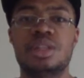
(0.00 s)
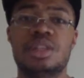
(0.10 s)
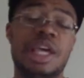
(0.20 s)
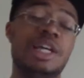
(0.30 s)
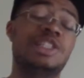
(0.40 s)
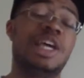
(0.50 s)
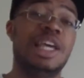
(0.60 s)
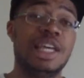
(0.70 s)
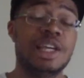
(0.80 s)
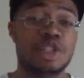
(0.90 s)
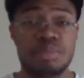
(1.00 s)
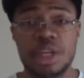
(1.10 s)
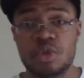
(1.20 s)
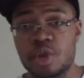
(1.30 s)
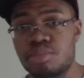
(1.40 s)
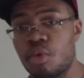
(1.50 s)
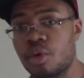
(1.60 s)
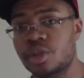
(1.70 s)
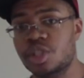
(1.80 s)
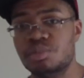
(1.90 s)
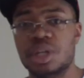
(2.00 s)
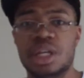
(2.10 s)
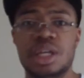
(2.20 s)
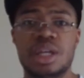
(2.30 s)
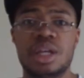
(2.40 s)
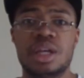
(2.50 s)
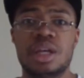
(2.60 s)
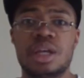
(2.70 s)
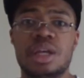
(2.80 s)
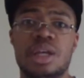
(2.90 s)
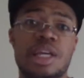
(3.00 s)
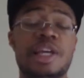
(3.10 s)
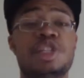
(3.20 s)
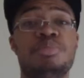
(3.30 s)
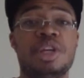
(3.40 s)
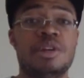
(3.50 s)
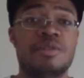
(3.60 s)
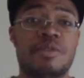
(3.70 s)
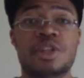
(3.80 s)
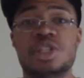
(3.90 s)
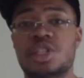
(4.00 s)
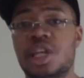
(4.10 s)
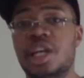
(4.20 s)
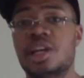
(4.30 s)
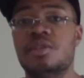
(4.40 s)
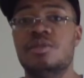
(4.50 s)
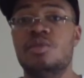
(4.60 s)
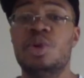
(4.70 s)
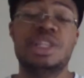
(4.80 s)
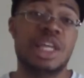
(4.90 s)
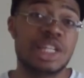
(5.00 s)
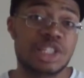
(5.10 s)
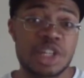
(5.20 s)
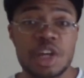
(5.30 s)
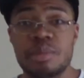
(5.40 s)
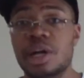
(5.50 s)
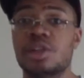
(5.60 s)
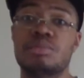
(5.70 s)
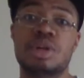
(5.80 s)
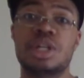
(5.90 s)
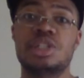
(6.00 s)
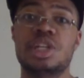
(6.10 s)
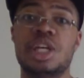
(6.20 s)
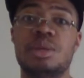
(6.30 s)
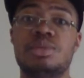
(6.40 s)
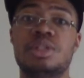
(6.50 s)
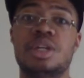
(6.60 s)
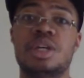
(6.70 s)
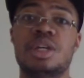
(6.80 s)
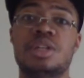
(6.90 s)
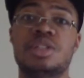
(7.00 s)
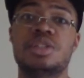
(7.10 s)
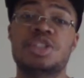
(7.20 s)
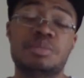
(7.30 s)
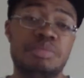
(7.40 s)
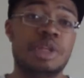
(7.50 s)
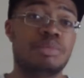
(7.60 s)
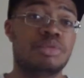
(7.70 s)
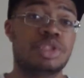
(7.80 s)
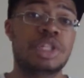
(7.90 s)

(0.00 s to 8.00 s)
things that ESPN reports, but ESPN first take of what they say about LeBron James, some people's